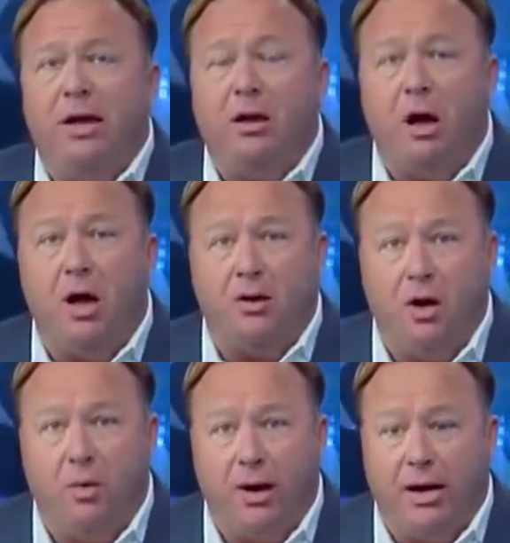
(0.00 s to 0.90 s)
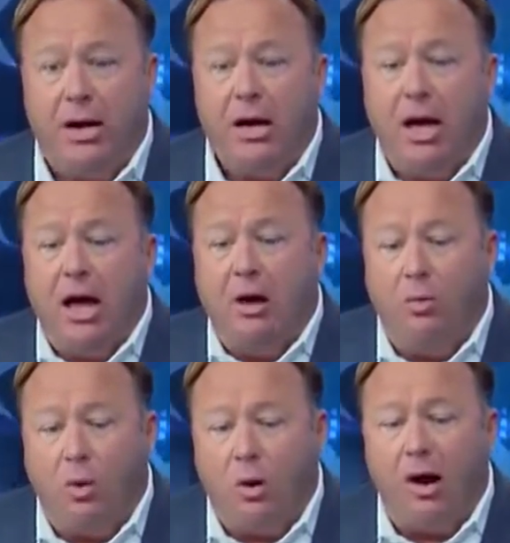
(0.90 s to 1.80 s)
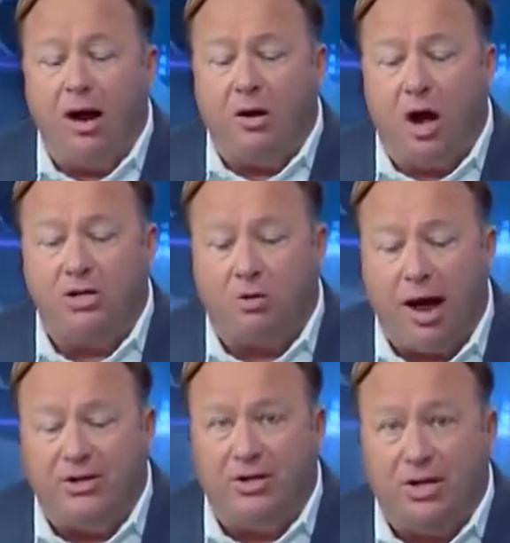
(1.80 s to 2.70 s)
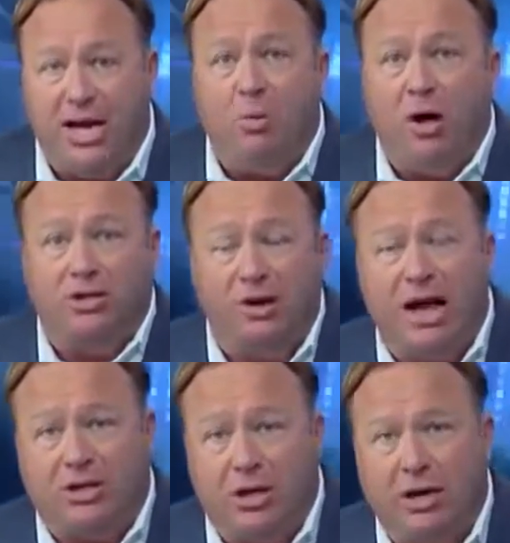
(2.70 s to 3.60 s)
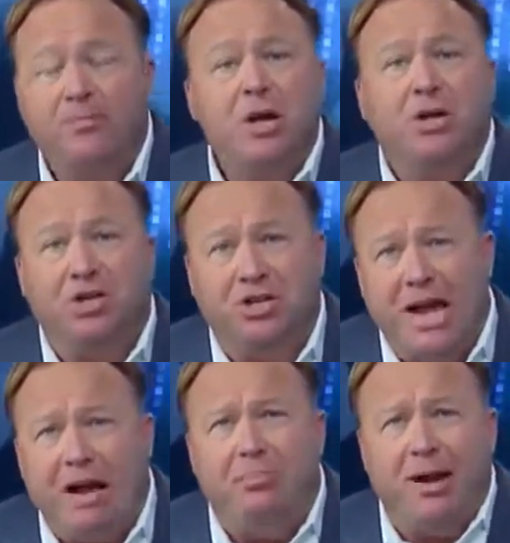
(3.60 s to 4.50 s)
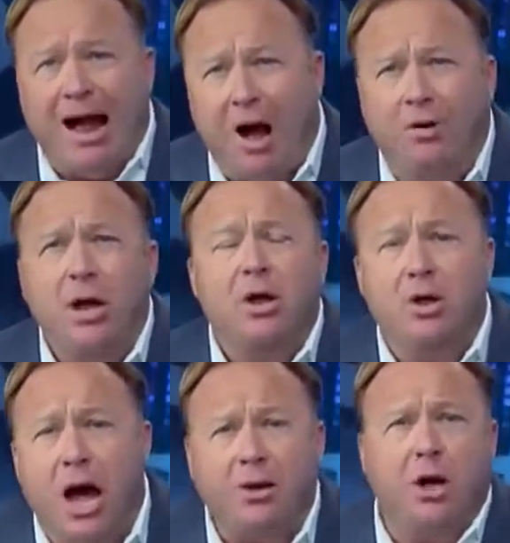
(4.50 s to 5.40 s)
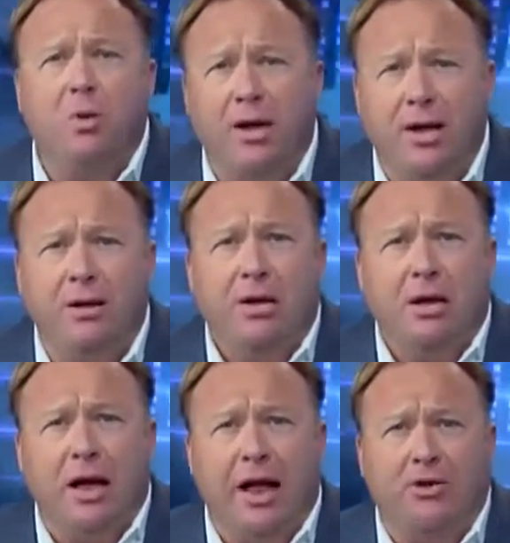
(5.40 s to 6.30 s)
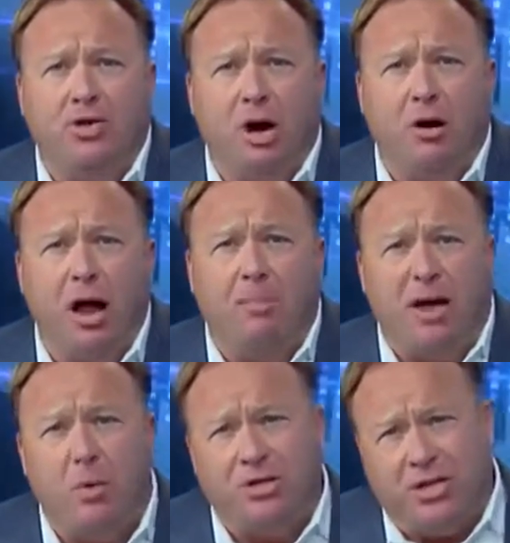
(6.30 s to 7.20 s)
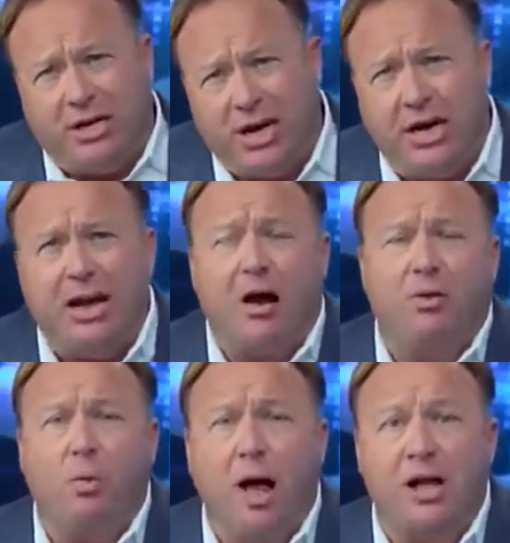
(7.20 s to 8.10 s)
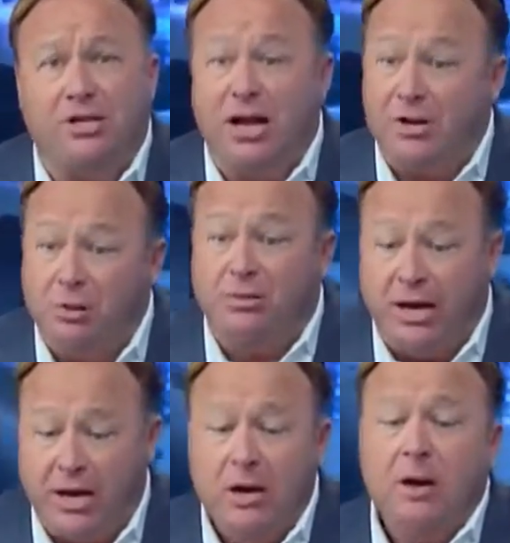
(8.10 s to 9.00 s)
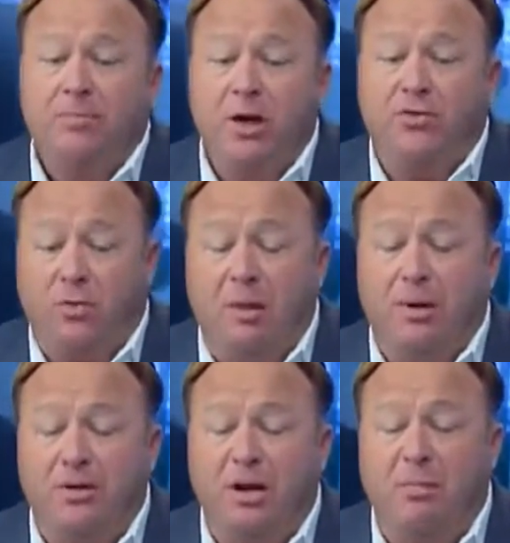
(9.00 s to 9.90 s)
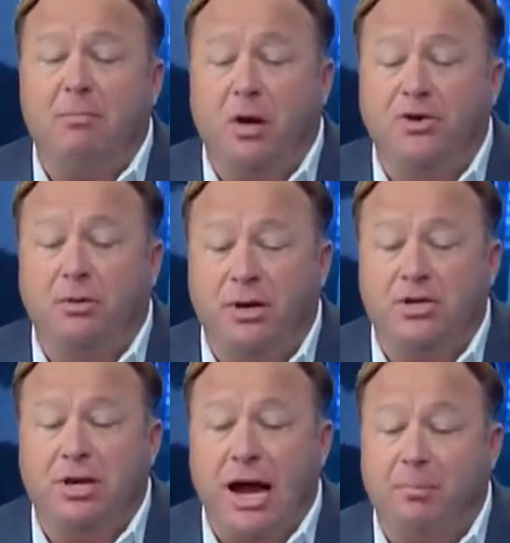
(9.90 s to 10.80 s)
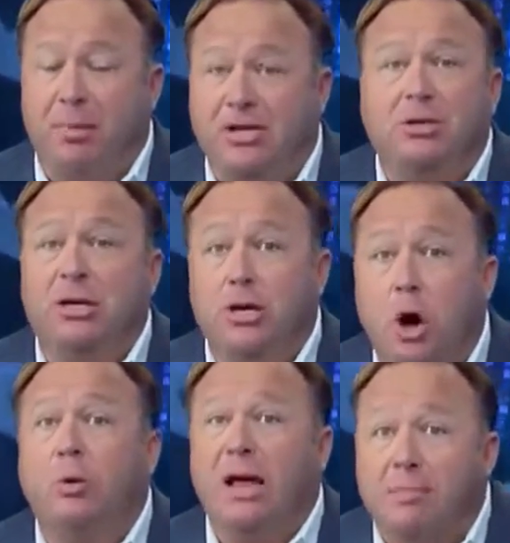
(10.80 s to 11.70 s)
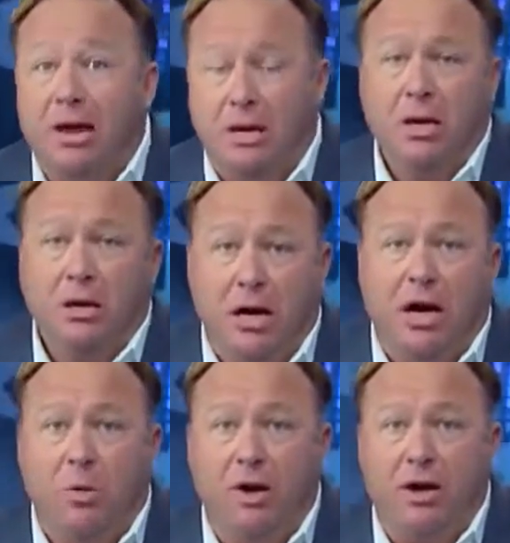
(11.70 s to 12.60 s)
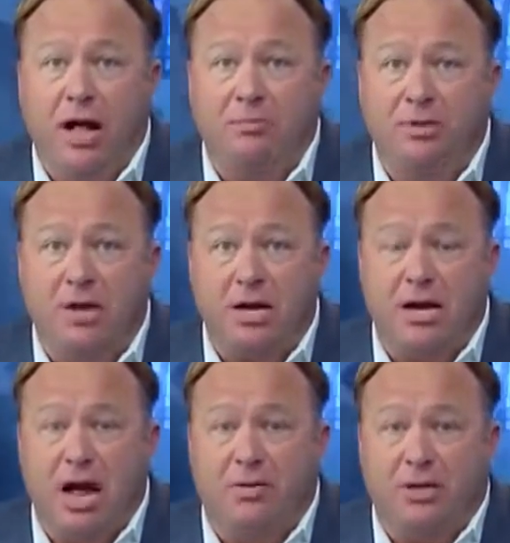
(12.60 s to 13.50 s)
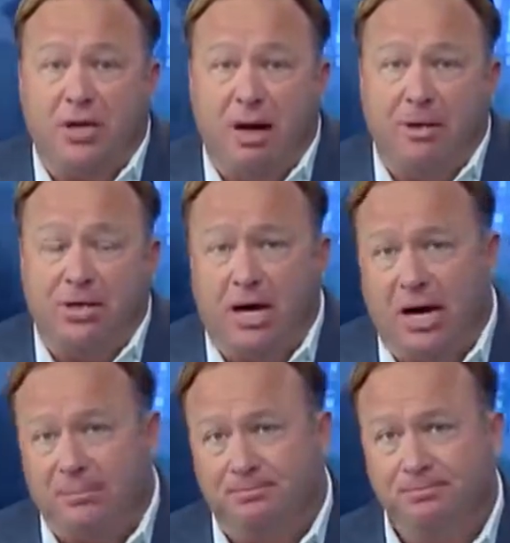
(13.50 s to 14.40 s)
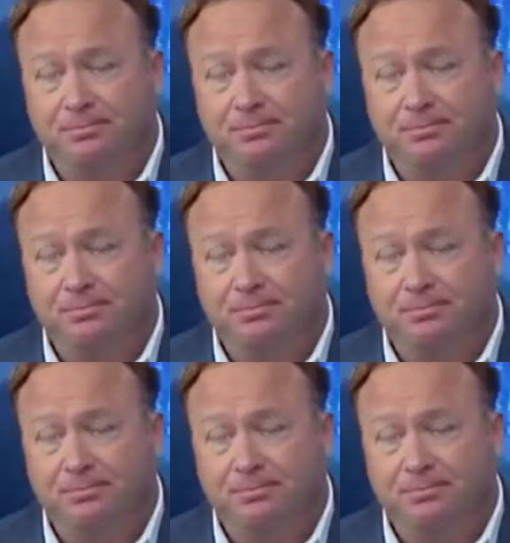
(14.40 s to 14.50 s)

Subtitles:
be an ongoing war and cause crisis. He wants to actually stamp it out, not go in and stir it up. He wants to kick it out of the West. And I do think that Trump is going to be militaristic and basically no limit when it comes to taking out the Islamic Jihad.